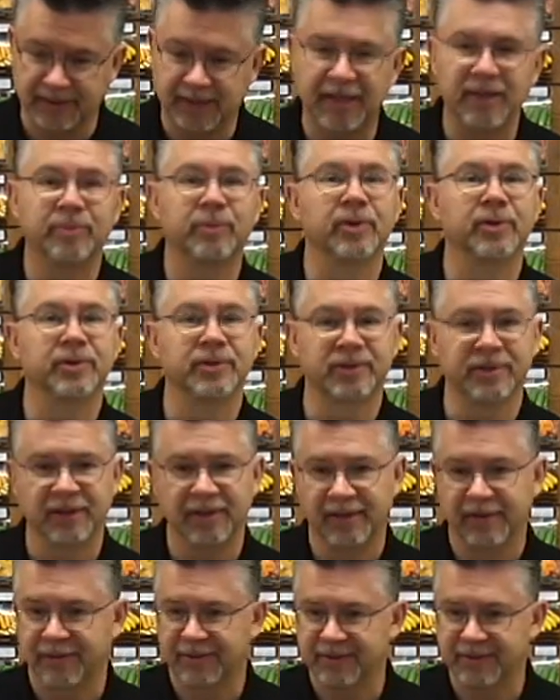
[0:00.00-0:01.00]
keep those
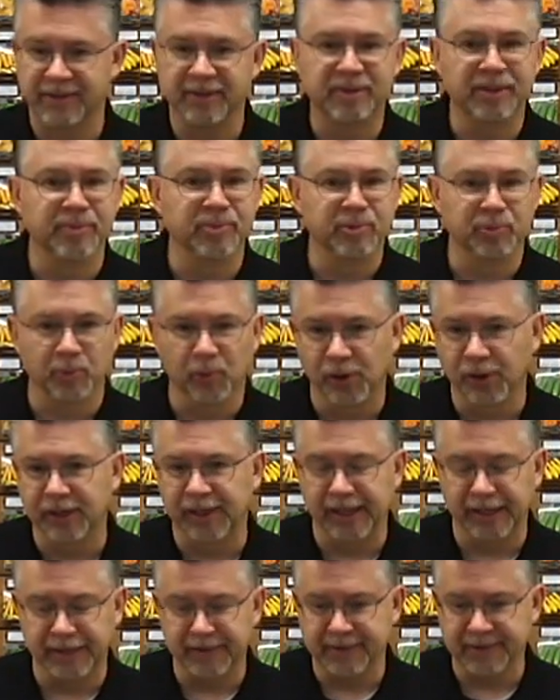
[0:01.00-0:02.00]
systems
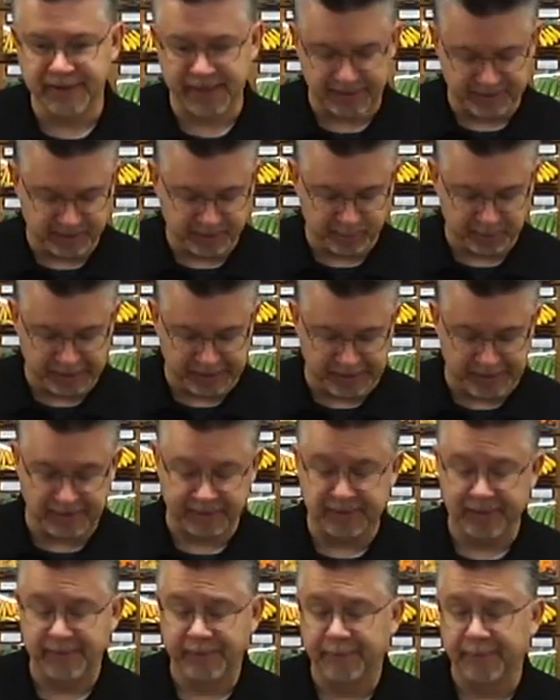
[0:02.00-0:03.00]
working inside the
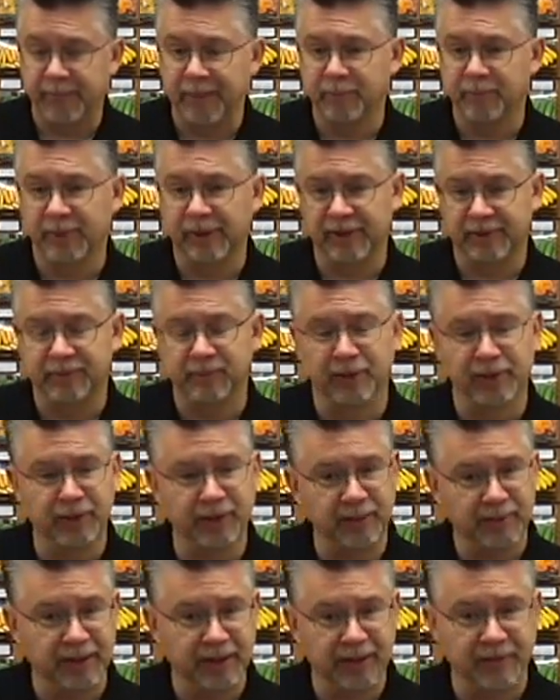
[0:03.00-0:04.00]
plant. But when
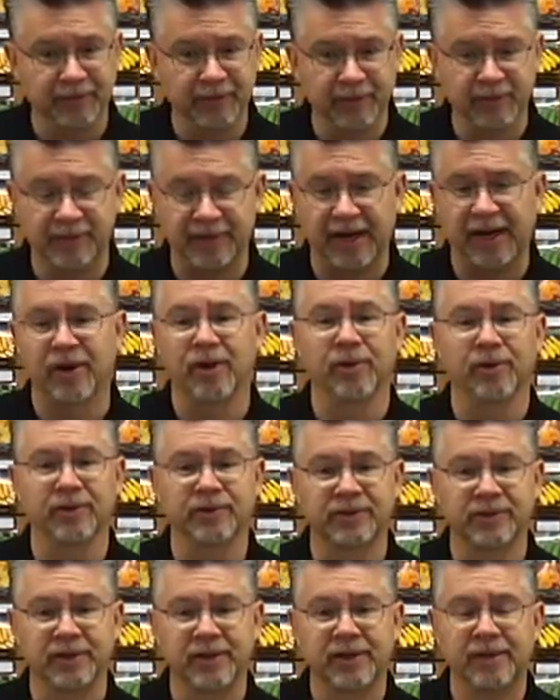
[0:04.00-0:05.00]
you think of those
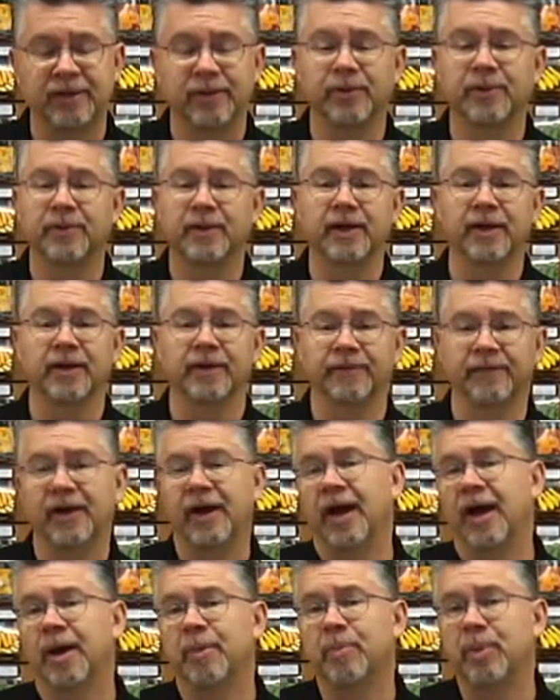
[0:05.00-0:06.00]
arrows, you'll think of
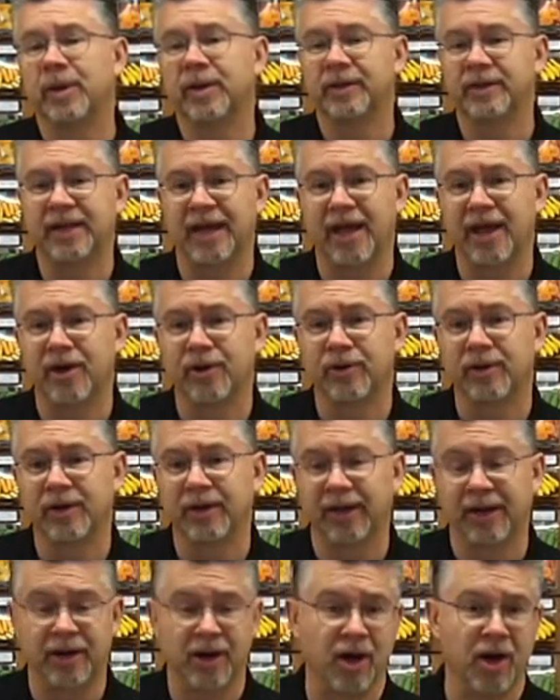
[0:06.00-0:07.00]
up, down,
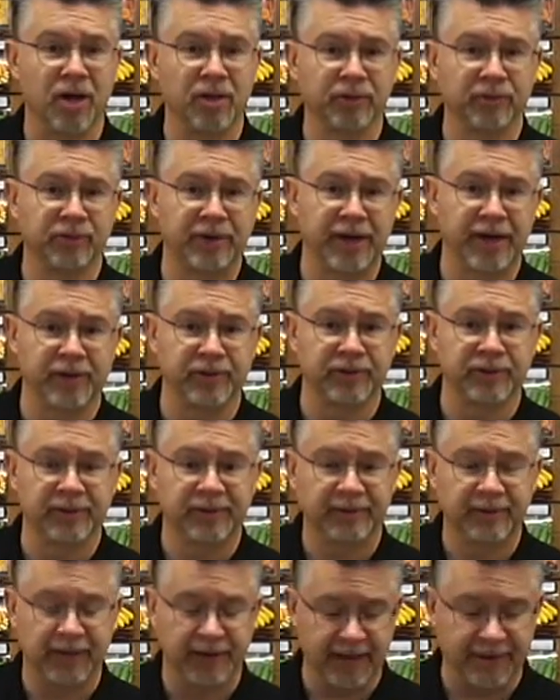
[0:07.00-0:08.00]
and all around.
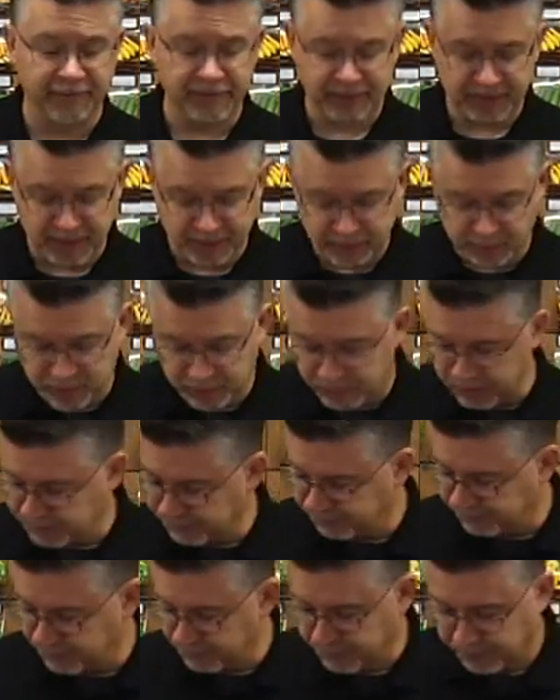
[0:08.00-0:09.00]
And every time you look at
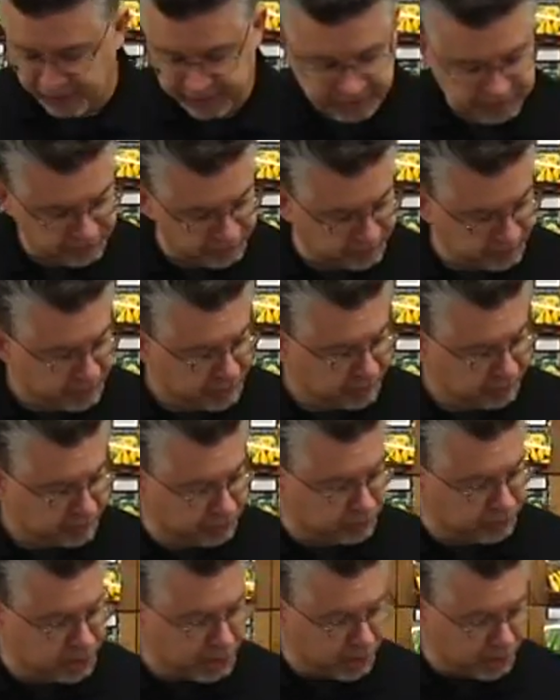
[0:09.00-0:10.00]
a fertilizer,
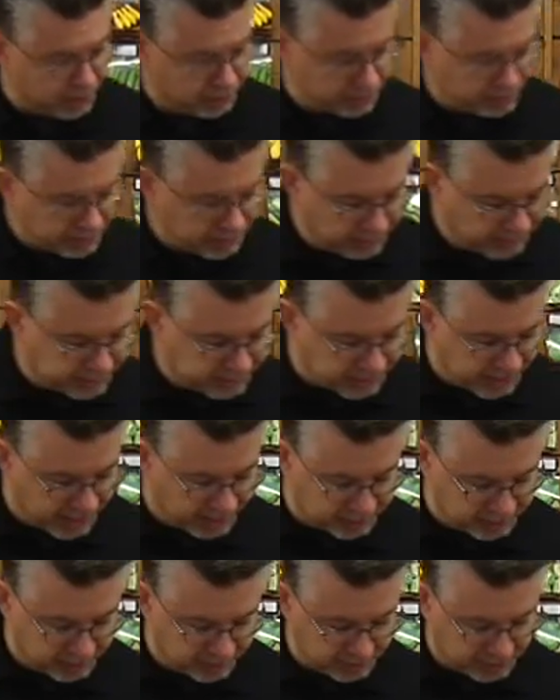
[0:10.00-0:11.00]
you'll know
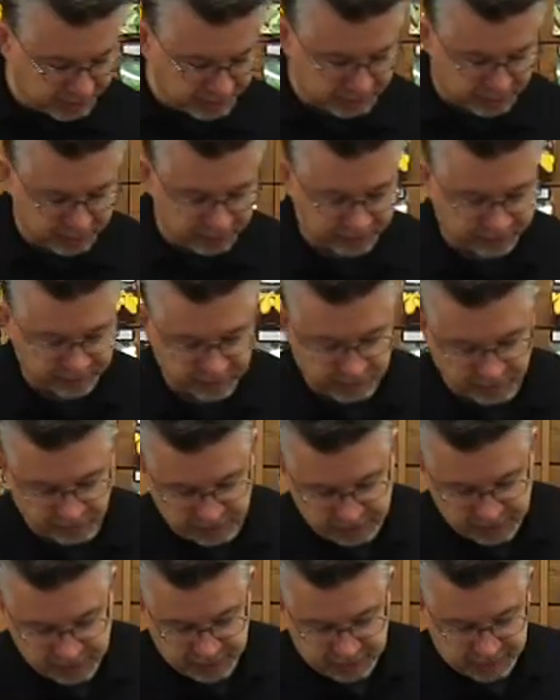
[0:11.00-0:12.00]
exactly what it's good
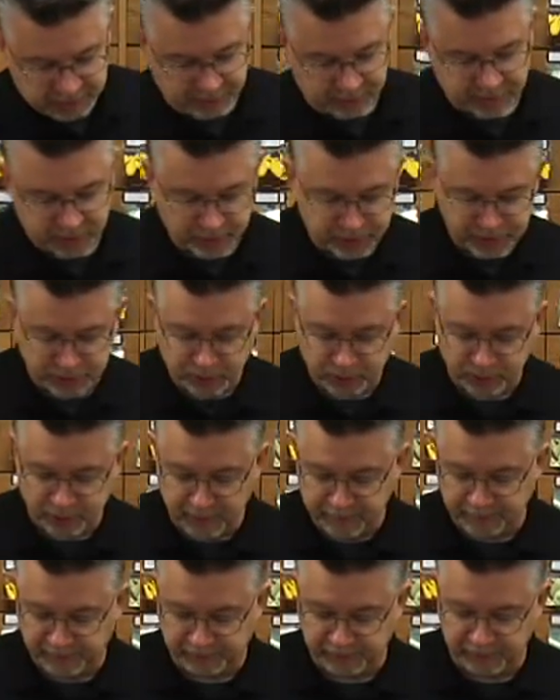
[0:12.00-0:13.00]
for. So a tree and
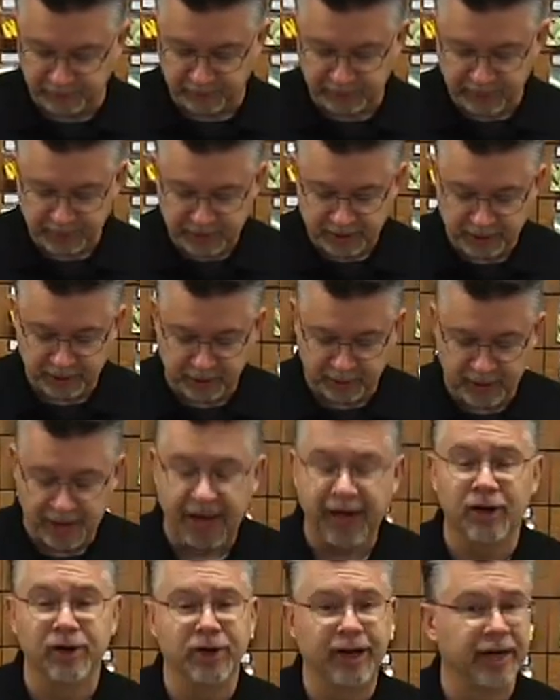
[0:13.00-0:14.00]
shrub food,
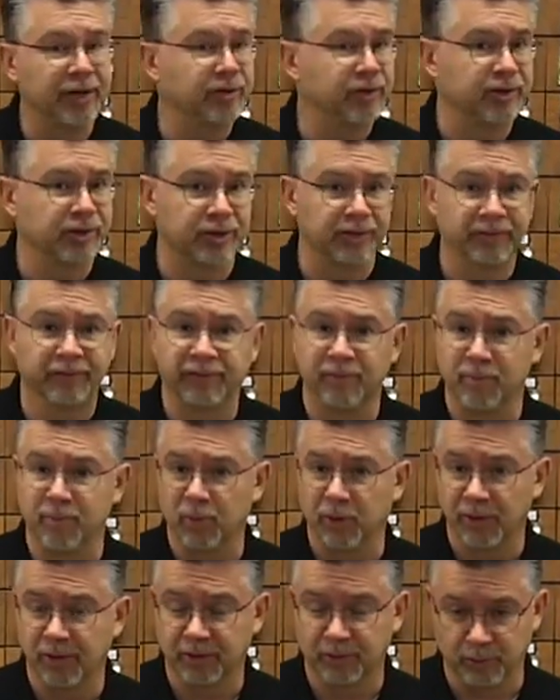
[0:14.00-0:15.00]
higher nitrogen for
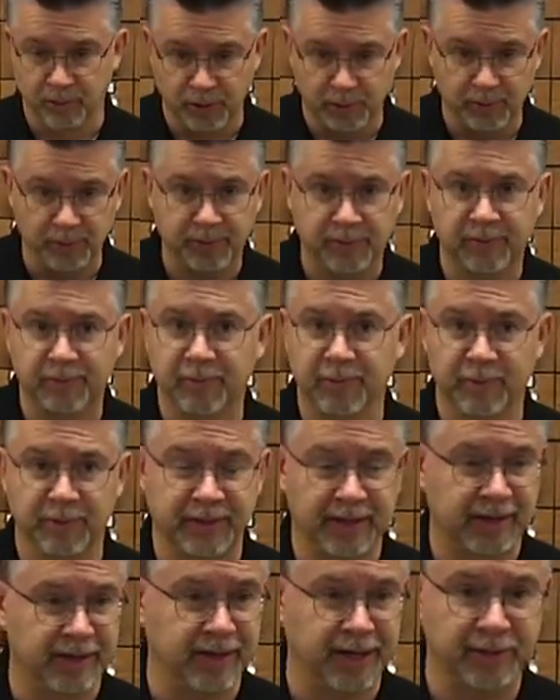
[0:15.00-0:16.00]
more growth. We
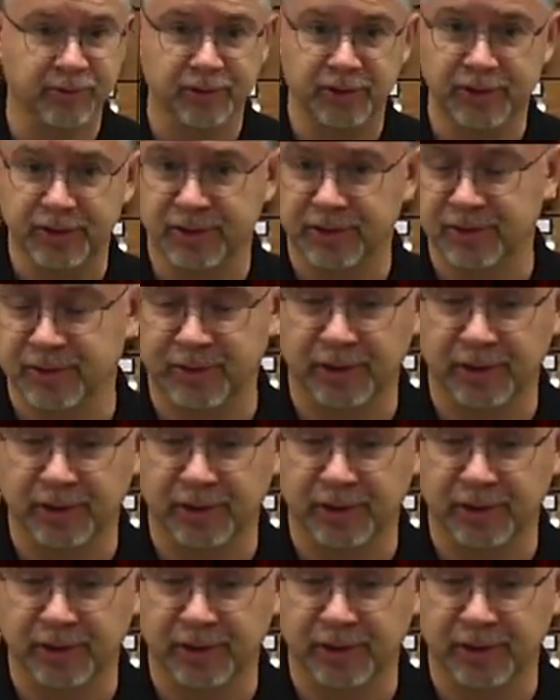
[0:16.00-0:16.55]
want that nitrogen to